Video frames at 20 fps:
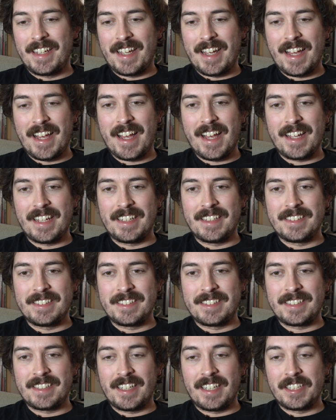
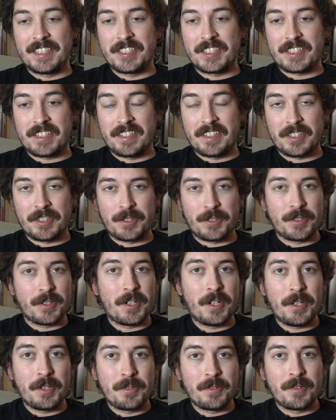And it's going to
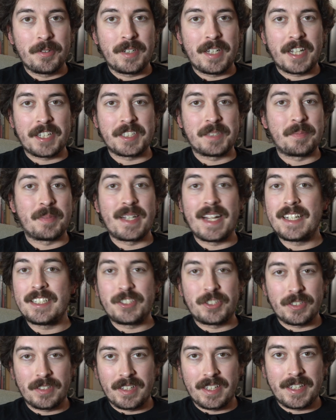grow
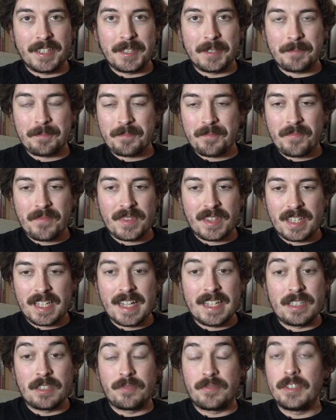exponentially,
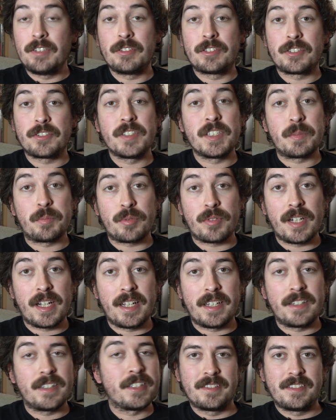and the future is
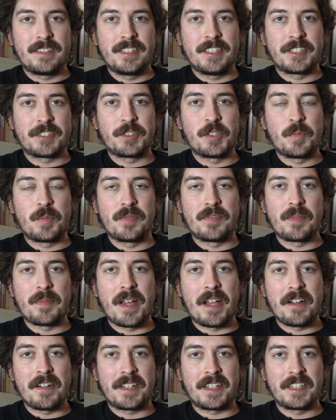bright as a group of
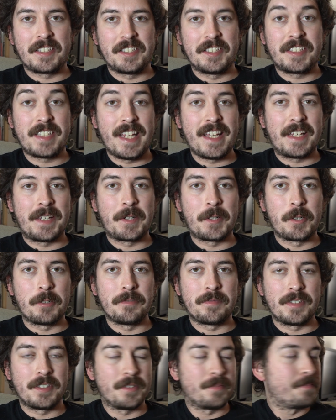Americans take it
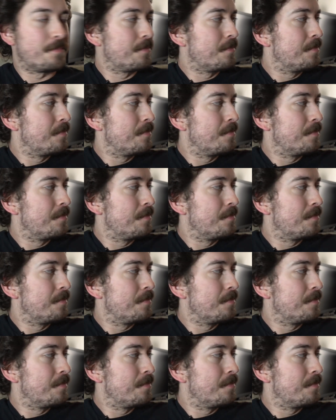over.